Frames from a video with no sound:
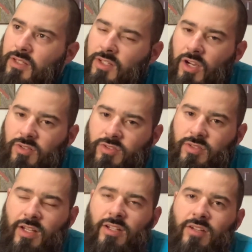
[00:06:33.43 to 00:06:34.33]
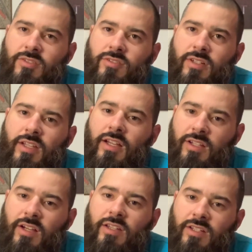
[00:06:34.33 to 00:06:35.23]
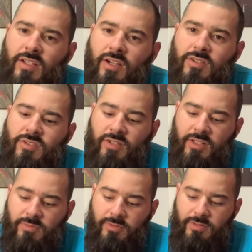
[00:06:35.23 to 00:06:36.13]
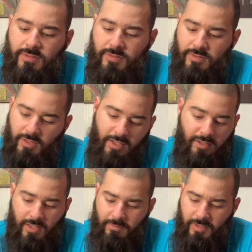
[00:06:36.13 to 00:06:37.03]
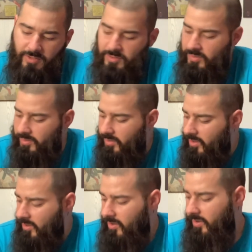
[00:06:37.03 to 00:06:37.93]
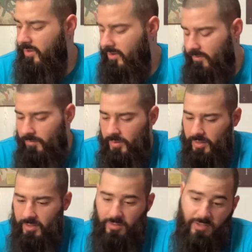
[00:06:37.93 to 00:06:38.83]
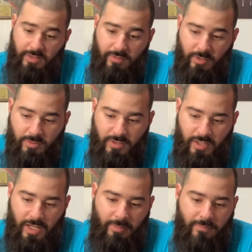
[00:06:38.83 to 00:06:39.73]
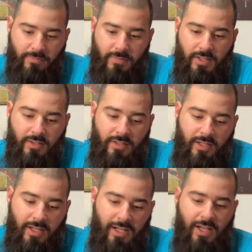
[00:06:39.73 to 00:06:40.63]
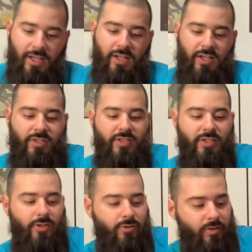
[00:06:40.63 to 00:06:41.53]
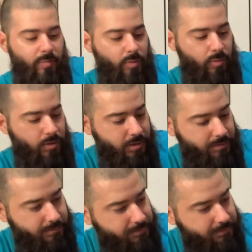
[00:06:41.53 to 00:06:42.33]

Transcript: not Doctor Strange. Yeah, in the Doctor Strange one. So I'm not sure, but you never know what's gonna happen. Then I got She-Hulk #1.